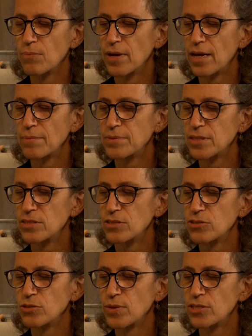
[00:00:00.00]
perhaps a
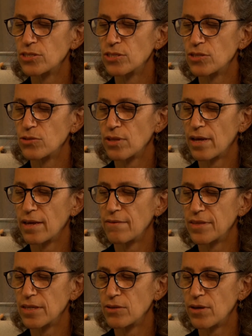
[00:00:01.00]
situation in your
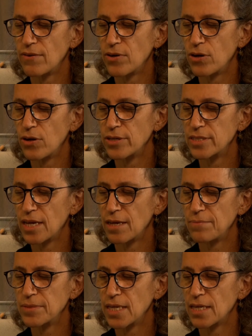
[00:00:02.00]
life that you have a hard
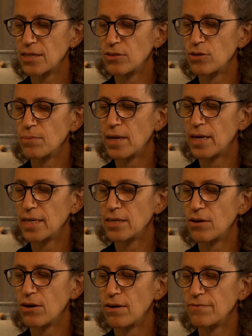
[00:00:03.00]
time taking your
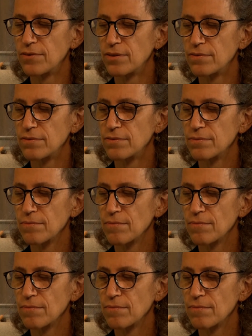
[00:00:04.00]
mind off of.